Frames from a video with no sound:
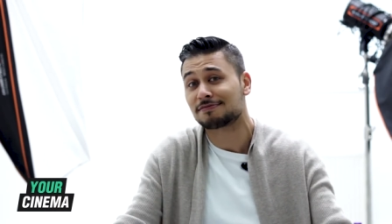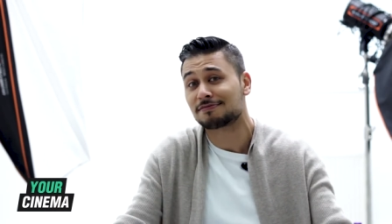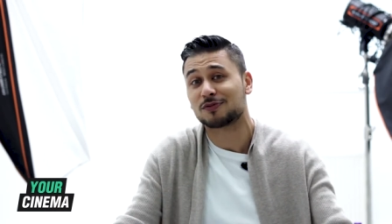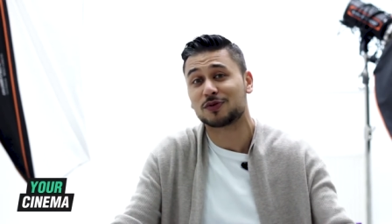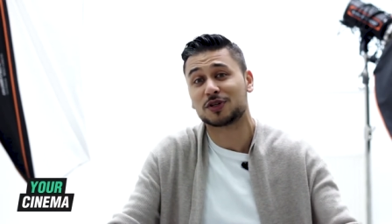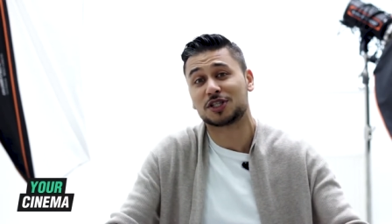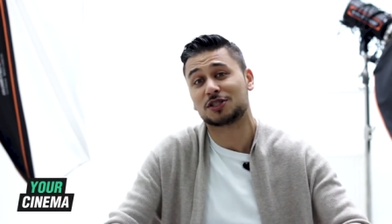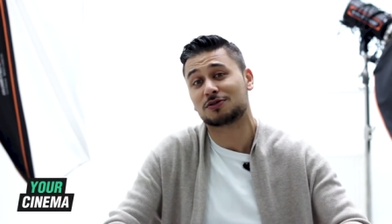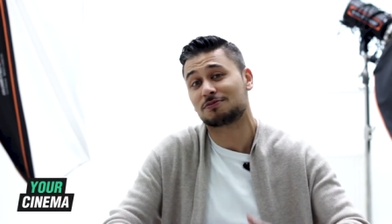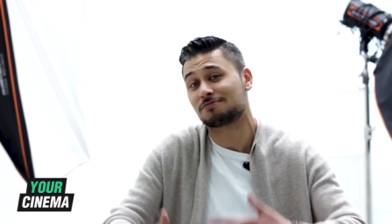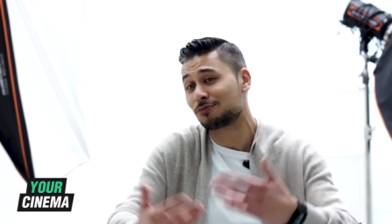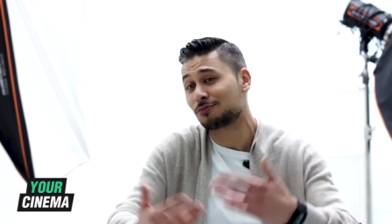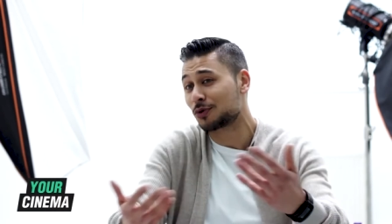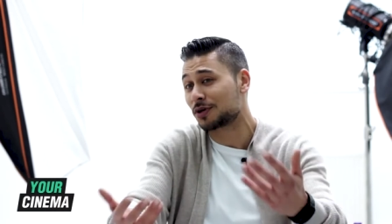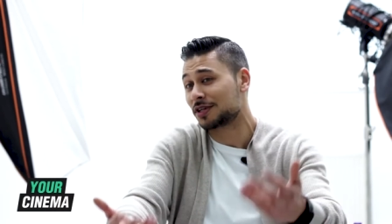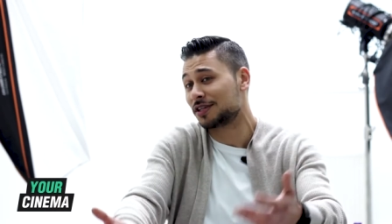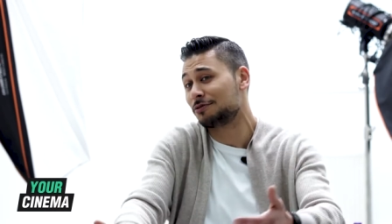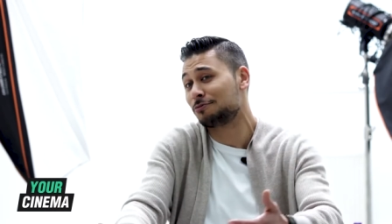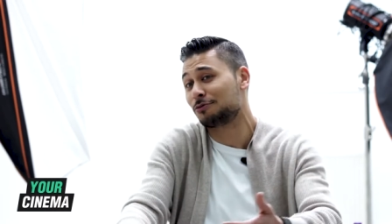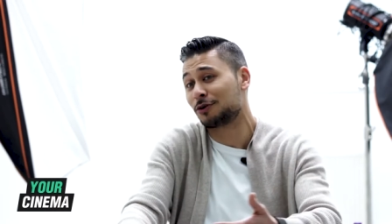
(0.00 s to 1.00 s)
which is
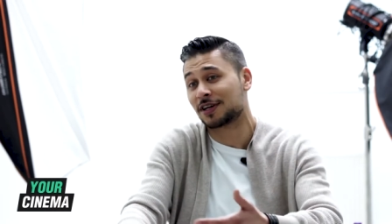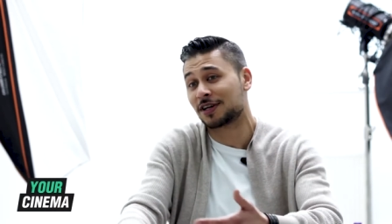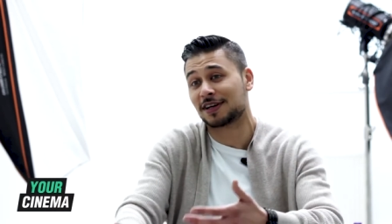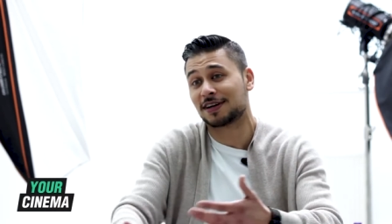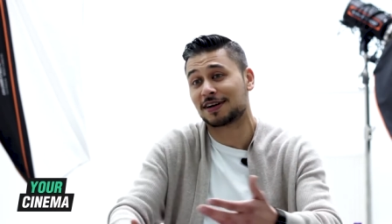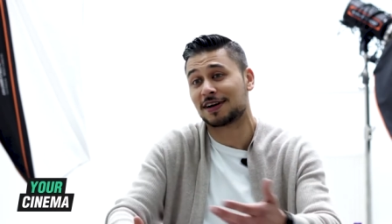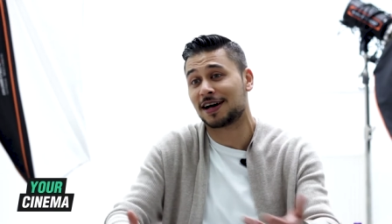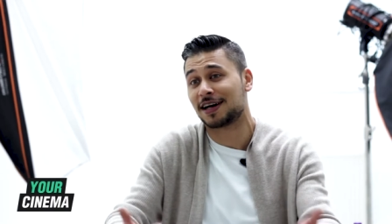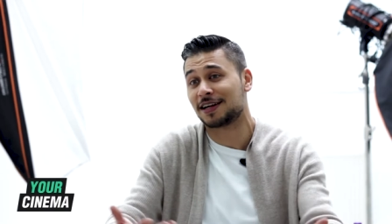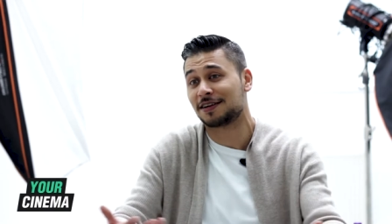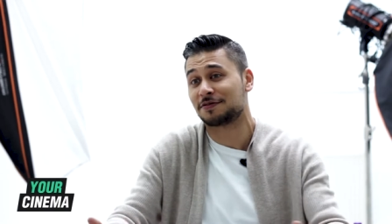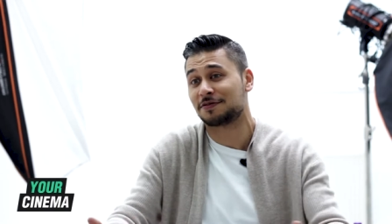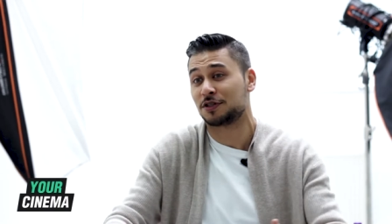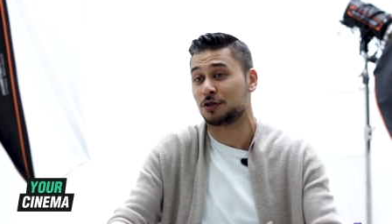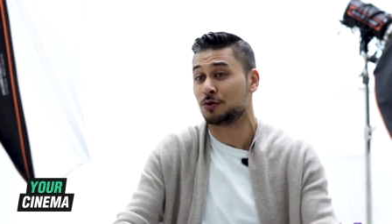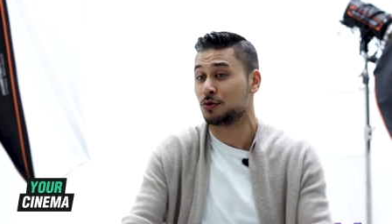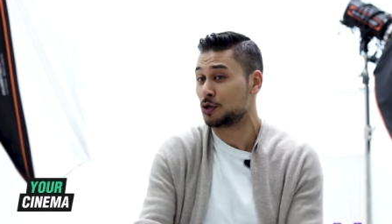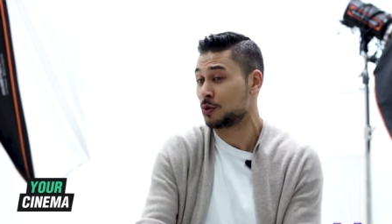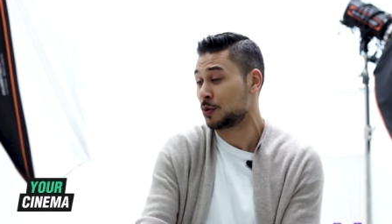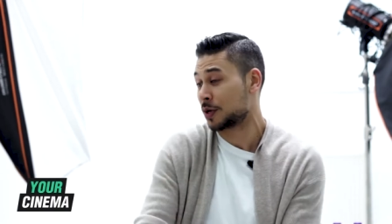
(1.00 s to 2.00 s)
what you want to kind of
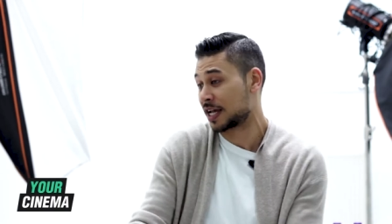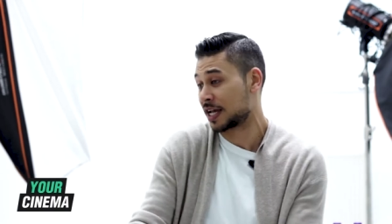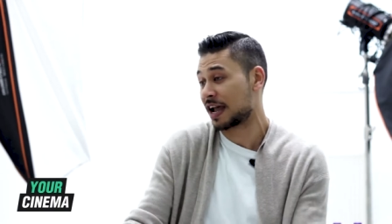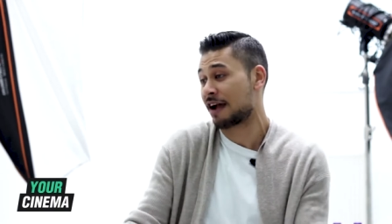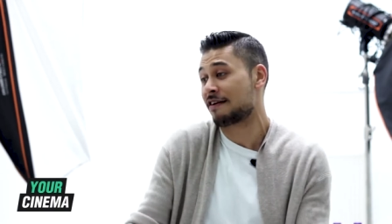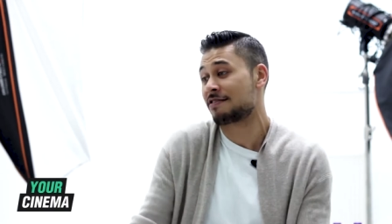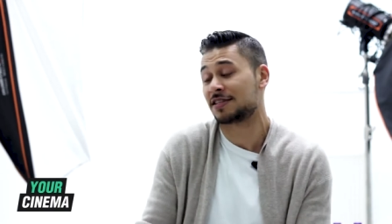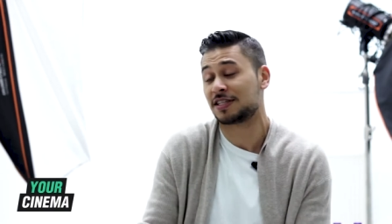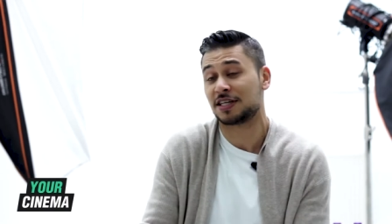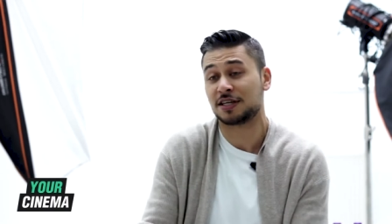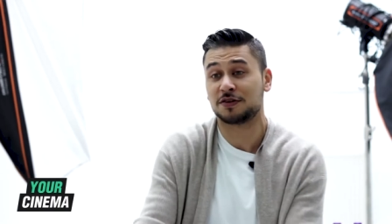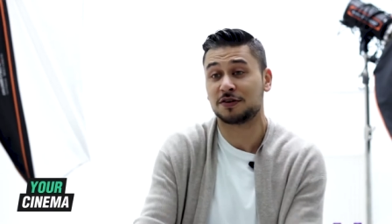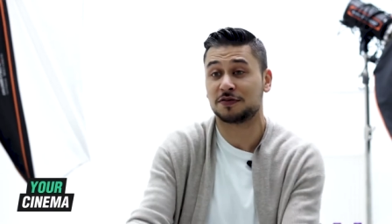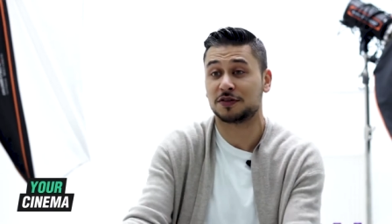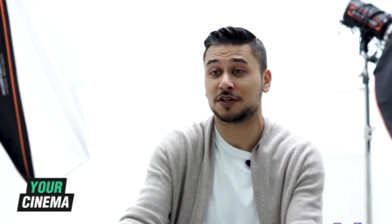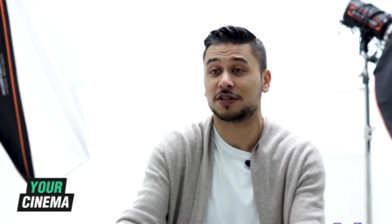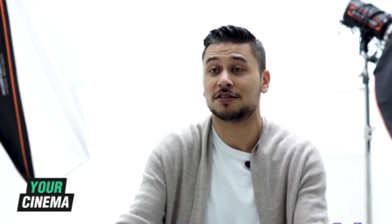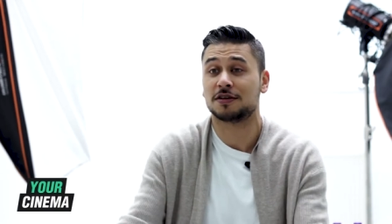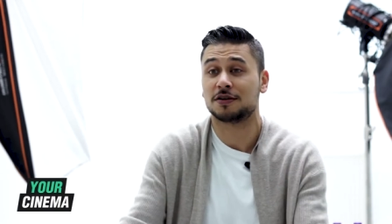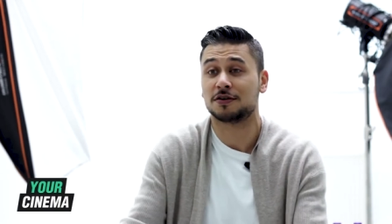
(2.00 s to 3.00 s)
you, you want to guarantee of
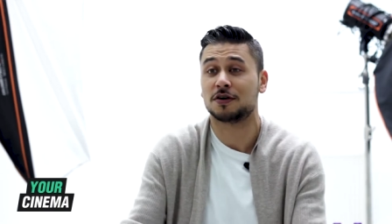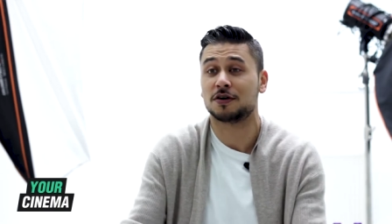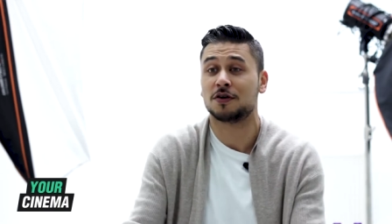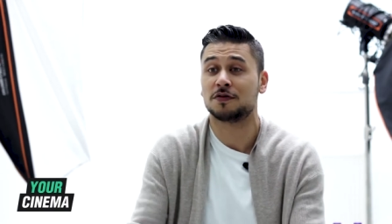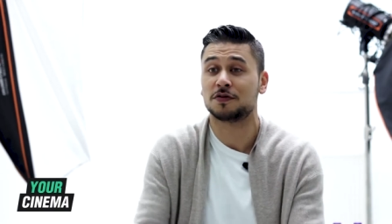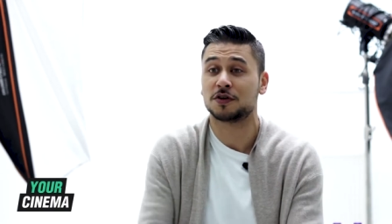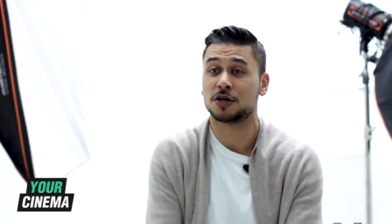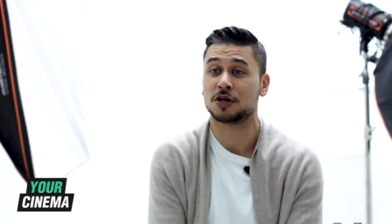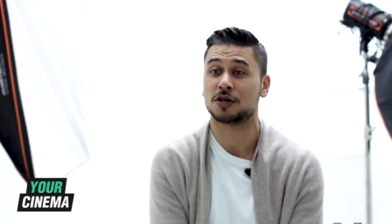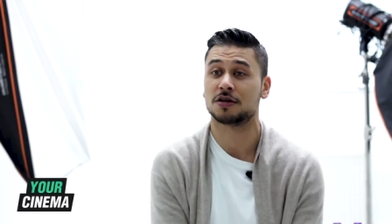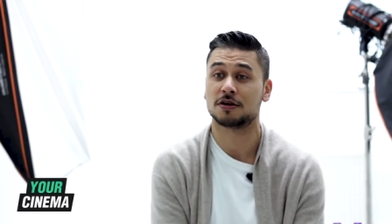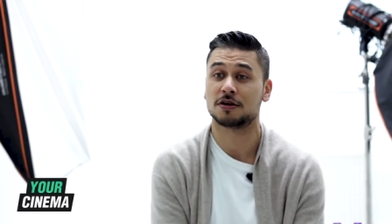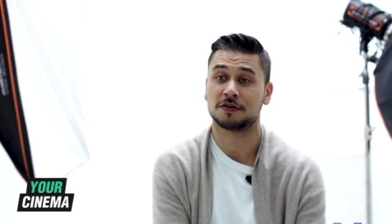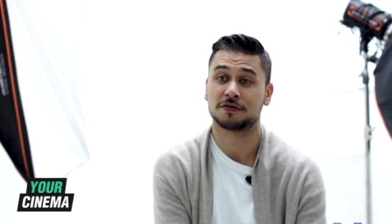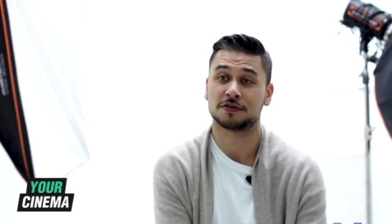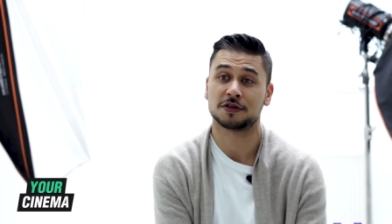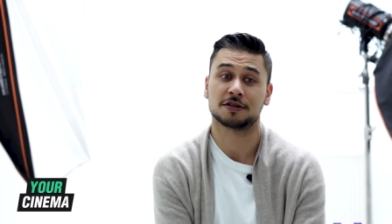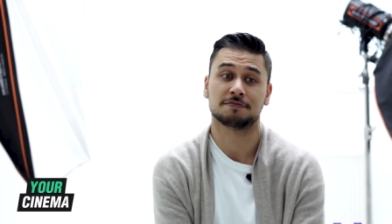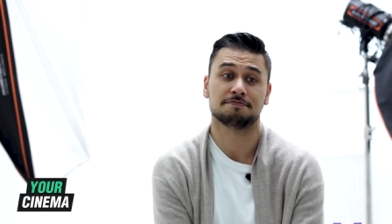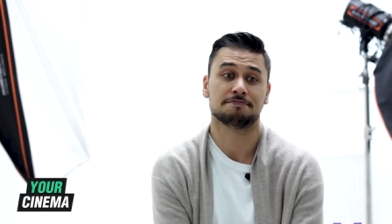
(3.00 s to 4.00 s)
your of your
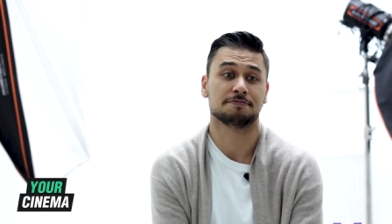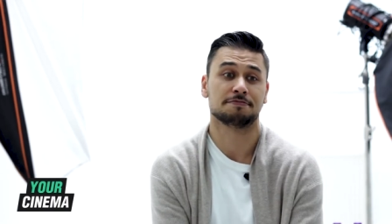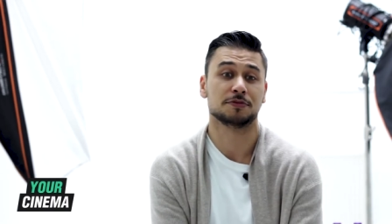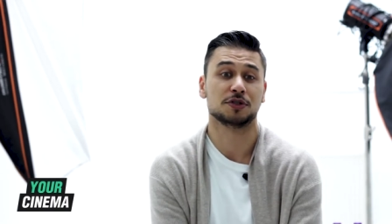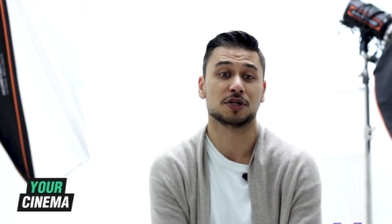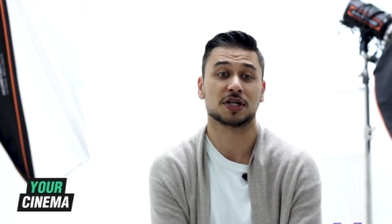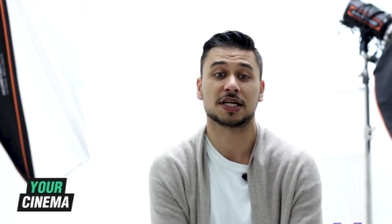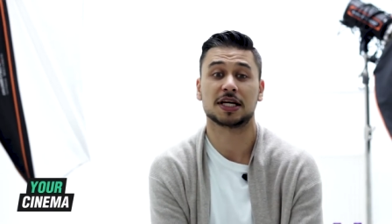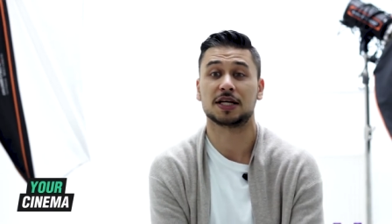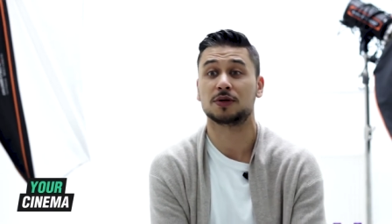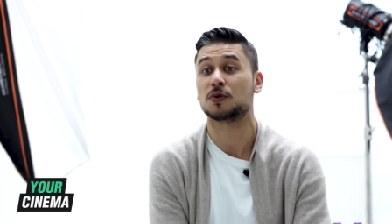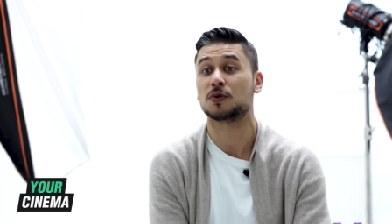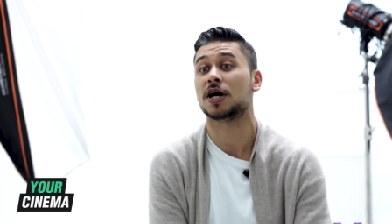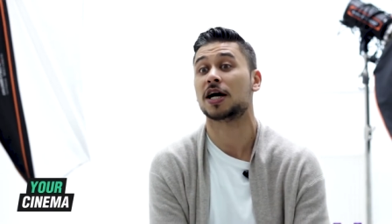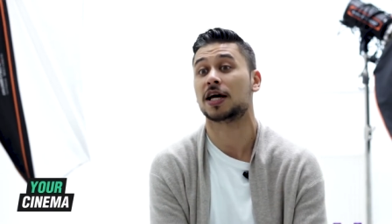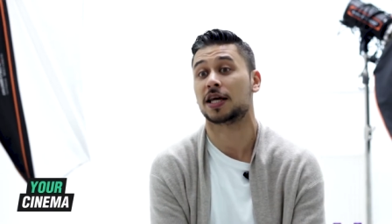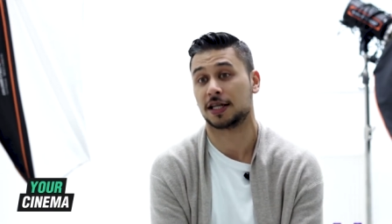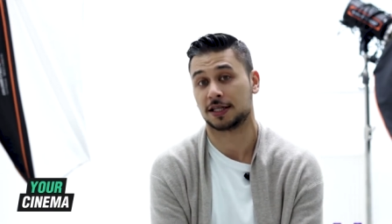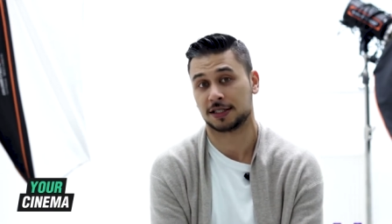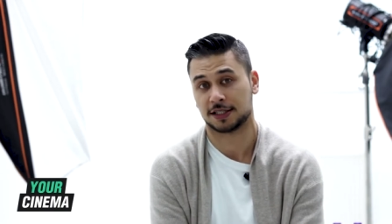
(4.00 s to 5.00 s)
of your your kid
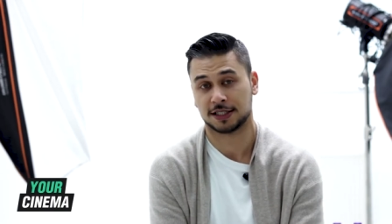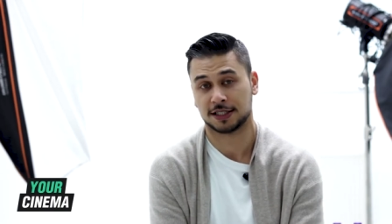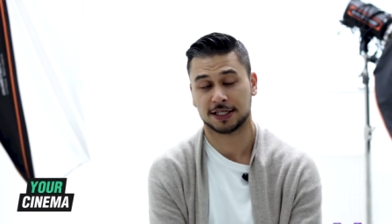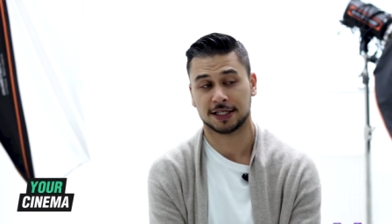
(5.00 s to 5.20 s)
working.